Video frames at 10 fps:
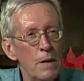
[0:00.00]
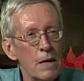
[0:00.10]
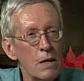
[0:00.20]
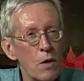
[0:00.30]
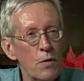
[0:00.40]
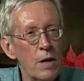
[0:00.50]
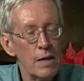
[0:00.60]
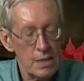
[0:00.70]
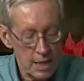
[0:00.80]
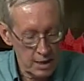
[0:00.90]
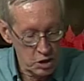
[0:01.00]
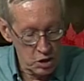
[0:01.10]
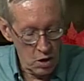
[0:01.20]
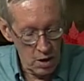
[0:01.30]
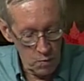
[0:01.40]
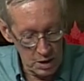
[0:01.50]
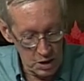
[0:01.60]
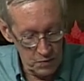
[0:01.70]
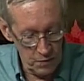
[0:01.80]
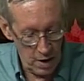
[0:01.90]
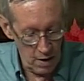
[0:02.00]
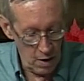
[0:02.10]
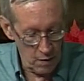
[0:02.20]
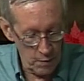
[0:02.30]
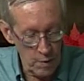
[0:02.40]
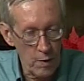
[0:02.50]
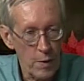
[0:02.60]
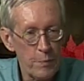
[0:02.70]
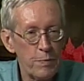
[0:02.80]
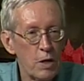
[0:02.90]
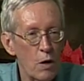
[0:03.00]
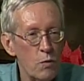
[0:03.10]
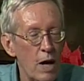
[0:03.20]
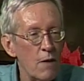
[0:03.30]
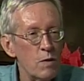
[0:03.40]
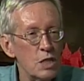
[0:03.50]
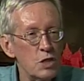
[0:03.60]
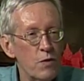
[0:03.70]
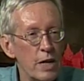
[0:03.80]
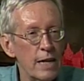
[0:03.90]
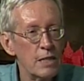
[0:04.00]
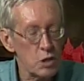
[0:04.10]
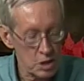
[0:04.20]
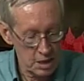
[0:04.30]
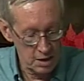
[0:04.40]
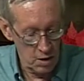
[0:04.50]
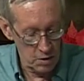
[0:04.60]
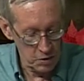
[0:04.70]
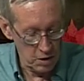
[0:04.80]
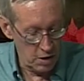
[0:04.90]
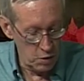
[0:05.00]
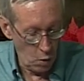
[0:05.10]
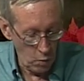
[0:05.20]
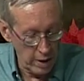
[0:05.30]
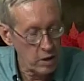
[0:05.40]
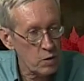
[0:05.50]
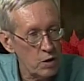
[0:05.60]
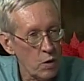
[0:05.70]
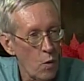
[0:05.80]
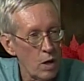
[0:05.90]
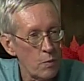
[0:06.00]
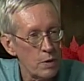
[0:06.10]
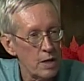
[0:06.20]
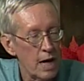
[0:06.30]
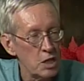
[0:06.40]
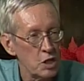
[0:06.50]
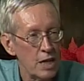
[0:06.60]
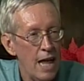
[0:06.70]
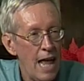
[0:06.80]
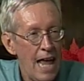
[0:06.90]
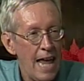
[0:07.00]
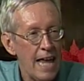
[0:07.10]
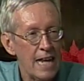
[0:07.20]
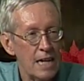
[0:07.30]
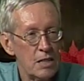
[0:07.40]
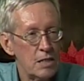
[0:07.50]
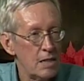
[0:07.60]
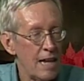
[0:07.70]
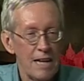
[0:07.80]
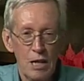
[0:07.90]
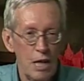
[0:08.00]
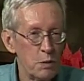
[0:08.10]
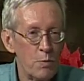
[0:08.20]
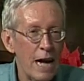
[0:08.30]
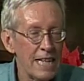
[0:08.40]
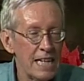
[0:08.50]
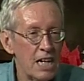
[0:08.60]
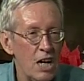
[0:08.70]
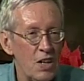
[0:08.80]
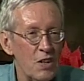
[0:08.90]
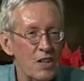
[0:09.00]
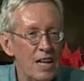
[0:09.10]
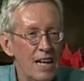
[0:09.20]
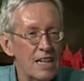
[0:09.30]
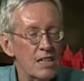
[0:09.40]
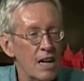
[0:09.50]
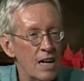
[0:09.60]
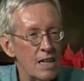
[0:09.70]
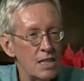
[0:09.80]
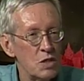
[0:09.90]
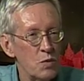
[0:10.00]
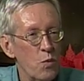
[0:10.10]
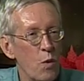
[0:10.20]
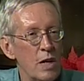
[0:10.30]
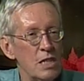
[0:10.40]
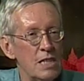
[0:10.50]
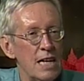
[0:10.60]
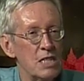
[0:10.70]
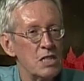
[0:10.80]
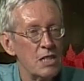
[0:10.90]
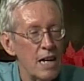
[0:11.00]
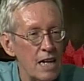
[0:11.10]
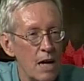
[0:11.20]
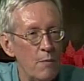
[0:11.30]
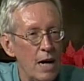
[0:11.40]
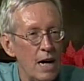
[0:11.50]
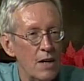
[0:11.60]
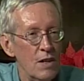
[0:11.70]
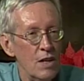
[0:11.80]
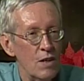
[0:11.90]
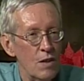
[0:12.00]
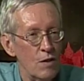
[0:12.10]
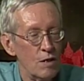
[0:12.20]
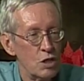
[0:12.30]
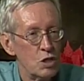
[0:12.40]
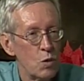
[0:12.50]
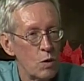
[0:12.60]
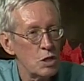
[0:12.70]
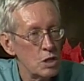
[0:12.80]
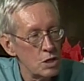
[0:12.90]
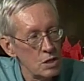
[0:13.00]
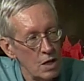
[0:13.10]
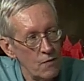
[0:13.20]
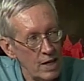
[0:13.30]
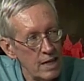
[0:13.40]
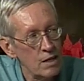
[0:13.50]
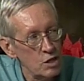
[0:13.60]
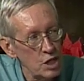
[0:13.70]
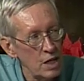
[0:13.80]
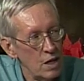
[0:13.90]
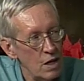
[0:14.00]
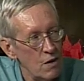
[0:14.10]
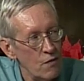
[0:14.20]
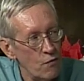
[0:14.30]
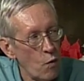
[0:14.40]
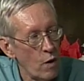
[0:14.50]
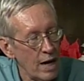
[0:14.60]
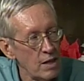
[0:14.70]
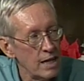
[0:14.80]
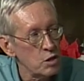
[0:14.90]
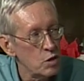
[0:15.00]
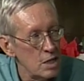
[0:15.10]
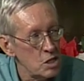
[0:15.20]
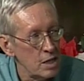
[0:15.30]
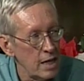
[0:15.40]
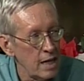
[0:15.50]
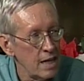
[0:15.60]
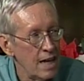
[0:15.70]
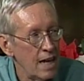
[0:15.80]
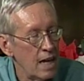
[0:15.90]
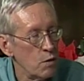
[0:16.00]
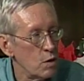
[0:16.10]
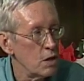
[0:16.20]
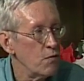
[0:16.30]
Pickard, there is a chart, which is a graph which is very interesting, called Norway crude oil production, and it's brightly colored. Tell us, what does that say about the sources of energy for electricity and what the